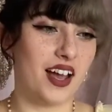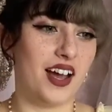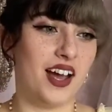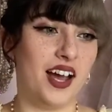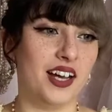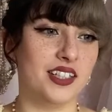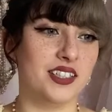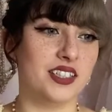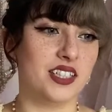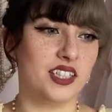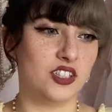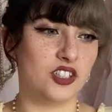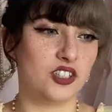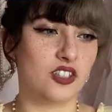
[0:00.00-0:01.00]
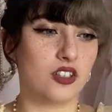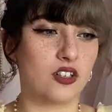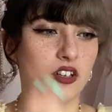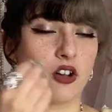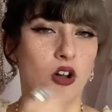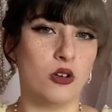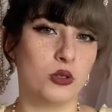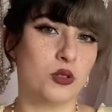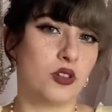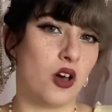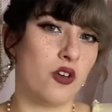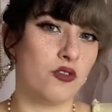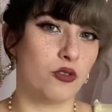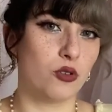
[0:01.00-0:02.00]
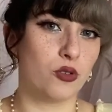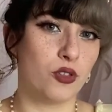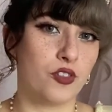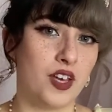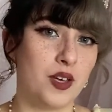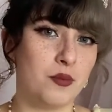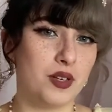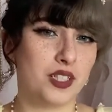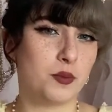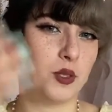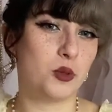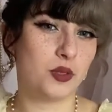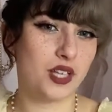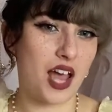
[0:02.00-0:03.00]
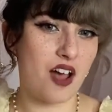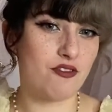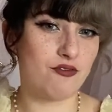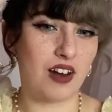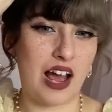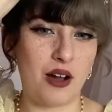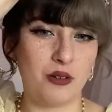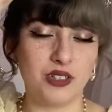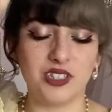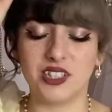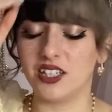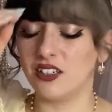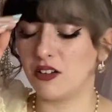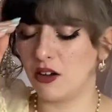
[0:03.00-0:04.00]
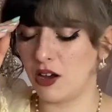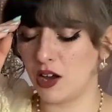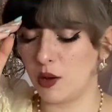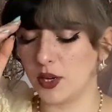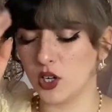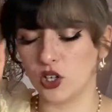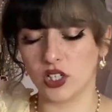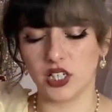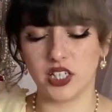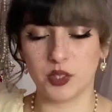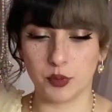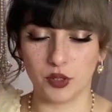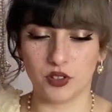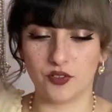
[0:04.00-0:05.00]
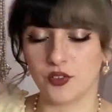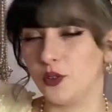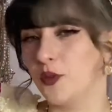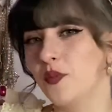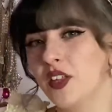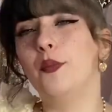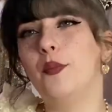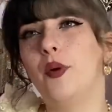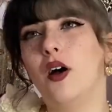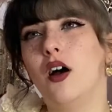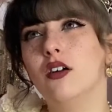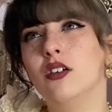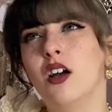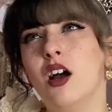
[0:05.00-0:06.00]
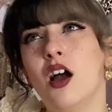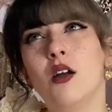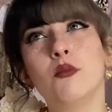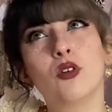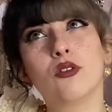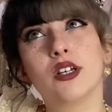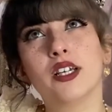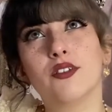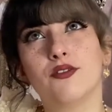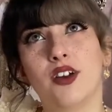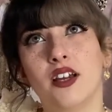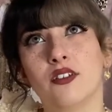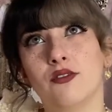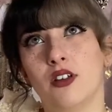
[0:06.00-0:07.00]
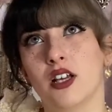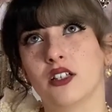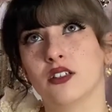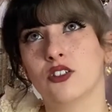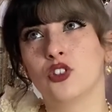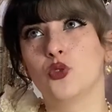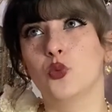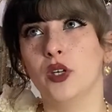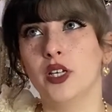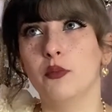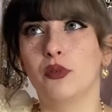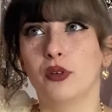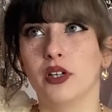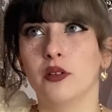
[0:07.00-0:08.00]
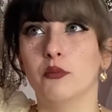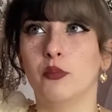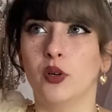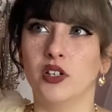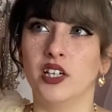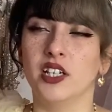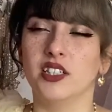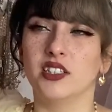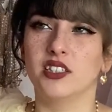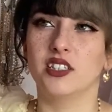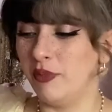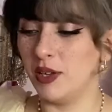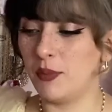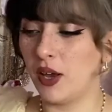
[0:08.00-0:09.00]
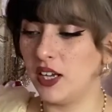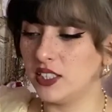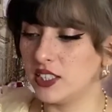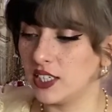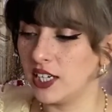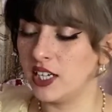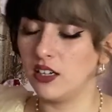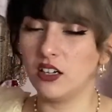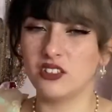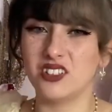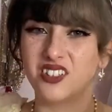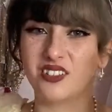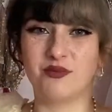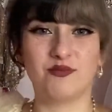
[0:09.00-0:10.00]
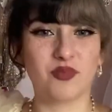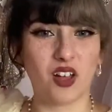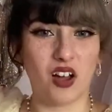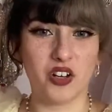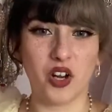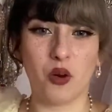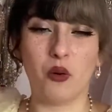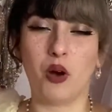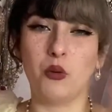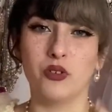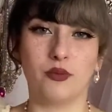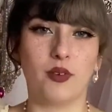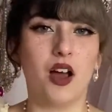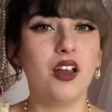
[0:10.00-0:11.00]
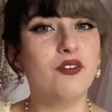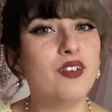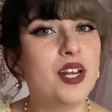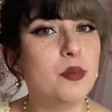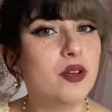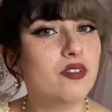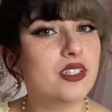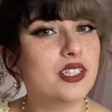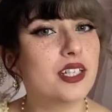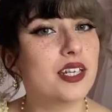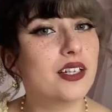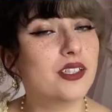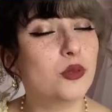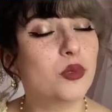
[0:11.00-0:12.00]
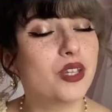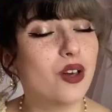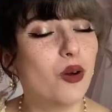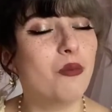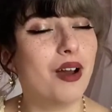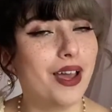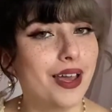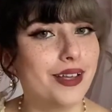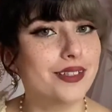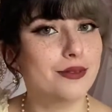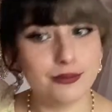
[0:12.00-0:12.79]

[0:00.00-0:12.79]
and it just goes with the overall theme, especially when they have flowers in. Oh my god, it's beautiful. But I'm not really a fan of like sweet print bonnets. Me personally, I know I'd feel a bit ridiculous with it on my head.